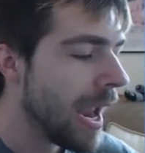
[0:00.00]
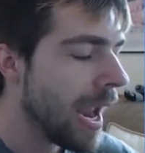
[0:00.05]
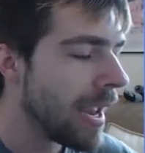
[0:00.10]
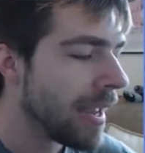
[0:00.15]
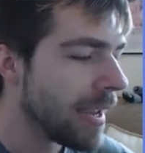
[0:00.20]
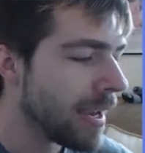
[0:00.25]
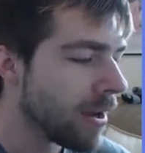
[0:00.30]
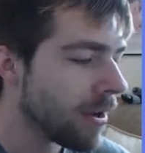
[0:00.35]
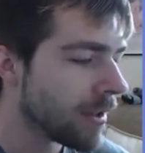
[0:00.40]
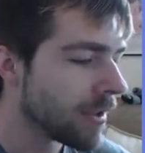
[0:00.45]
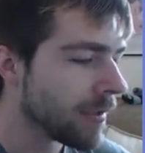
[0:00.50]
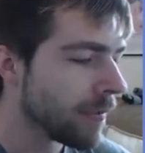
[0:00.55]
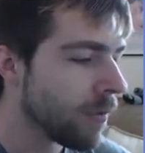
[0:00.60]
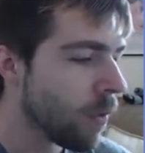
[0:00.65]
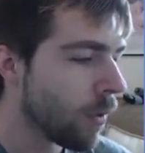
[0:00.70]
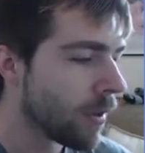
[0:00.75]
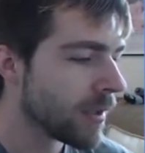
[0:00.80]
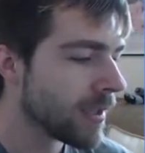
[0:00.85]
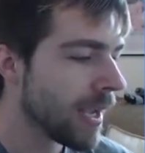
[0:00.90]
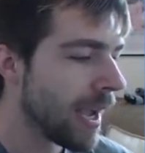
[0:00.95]
And here is, of
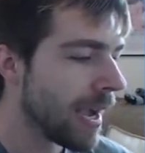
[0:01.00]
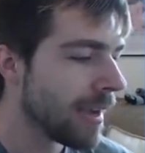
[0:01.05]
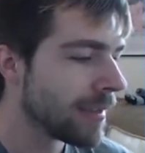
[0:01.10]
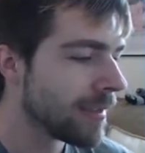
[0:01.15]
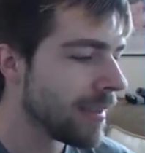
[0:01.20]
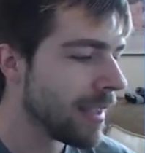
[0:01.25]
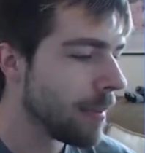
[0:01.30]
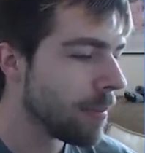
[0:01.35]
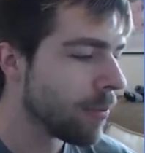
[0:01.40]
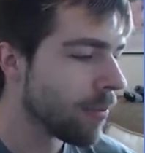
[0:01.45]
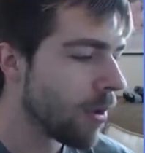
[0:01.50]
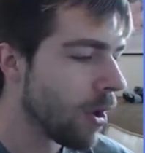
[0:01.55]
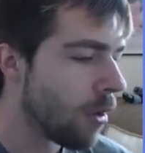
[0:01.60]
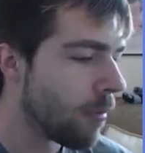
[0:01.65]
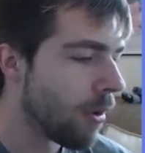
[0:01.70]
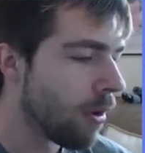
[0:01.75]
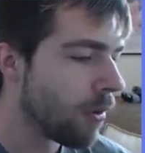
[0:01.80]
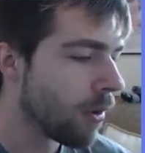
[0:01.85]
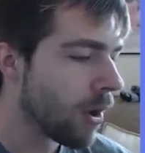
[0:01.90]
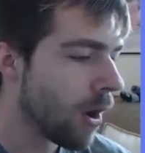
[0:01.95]
course, guys, the
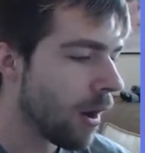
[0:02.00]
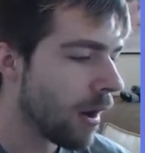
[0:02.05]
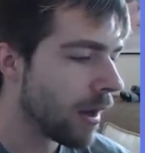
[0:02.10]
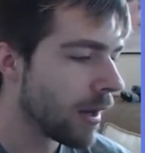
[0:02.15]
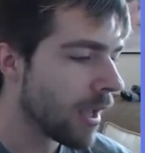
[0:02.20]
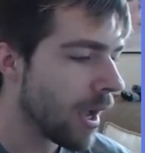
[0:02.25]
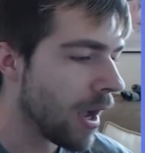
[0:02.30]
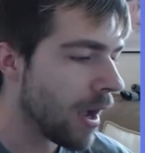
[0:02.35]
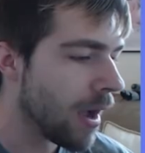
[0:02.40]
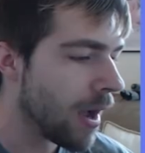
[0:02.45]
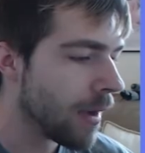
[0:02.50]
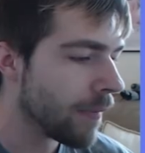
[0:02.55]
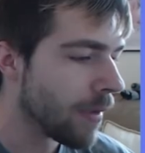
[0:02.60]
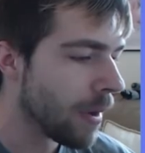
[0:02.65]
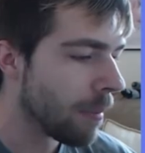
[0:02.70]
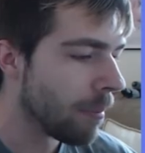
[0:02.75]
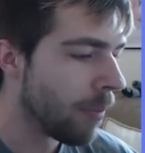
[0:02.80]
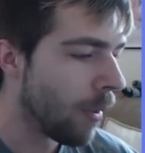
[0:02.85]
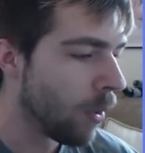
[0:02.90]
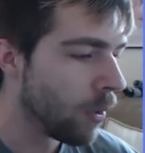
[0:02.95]
promo card of
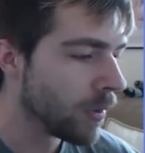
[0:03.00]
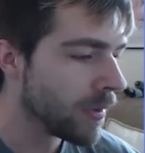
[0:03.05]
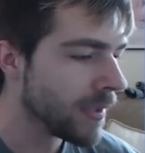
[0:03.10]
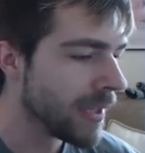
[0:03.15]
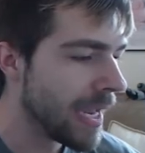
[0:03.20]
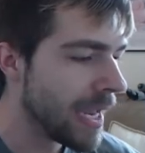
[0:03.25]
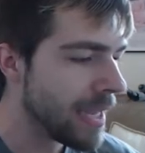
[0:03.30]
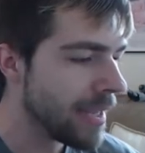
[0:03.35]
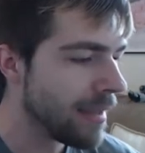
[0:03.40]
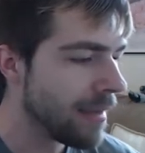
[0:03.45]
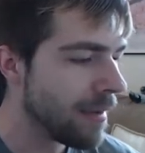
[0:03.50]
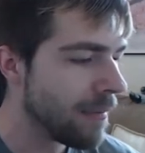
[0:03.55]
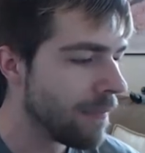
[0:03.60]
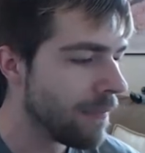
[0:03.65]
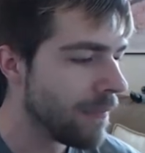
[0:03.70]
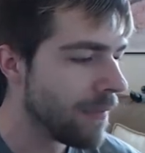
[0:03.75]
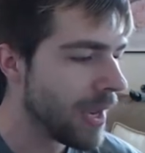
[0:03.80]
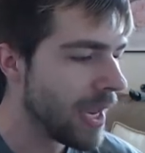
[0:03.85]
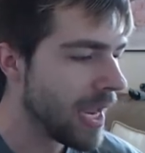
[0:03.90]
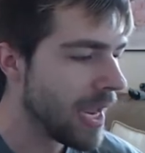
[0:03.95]
Boltund
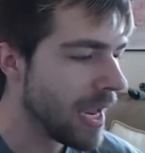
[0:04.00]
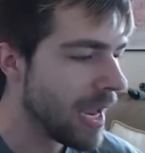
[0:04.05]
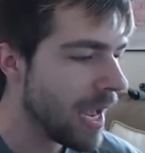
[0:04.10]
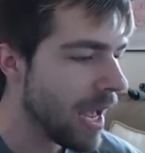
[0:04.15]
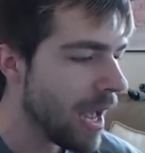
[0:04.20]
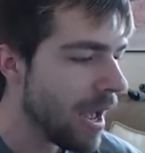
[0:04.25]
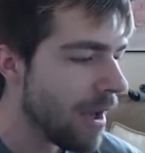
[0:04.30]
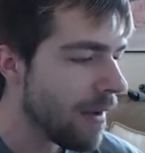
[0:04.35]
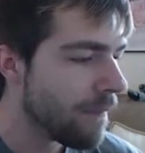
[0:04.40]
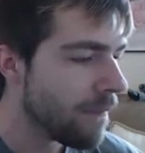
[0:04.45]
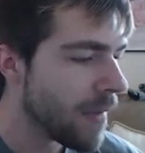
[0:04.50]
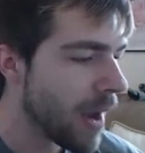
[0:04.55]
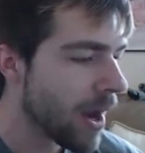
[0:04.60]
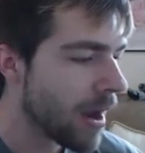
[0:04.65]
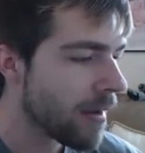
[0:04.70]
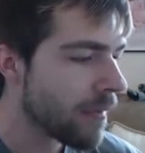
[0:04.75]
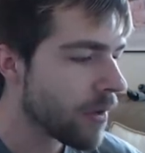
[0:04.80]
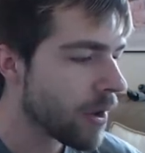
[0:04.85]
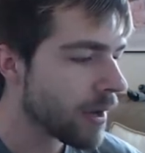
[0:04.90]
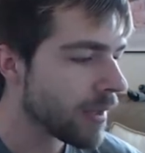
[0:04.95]
V
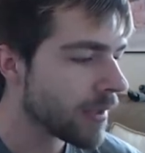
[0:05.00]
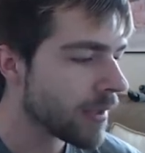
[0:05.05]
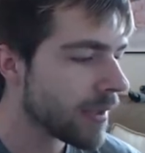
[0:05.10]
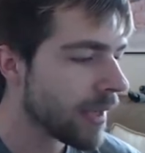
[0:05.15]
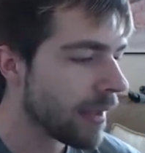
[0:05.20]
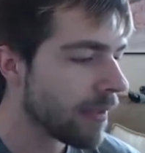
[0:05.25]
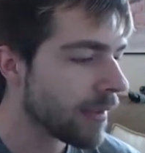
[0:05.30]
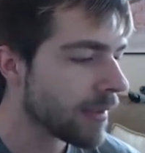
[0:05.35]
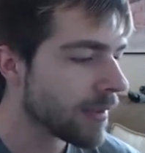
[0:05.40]
very, very sick.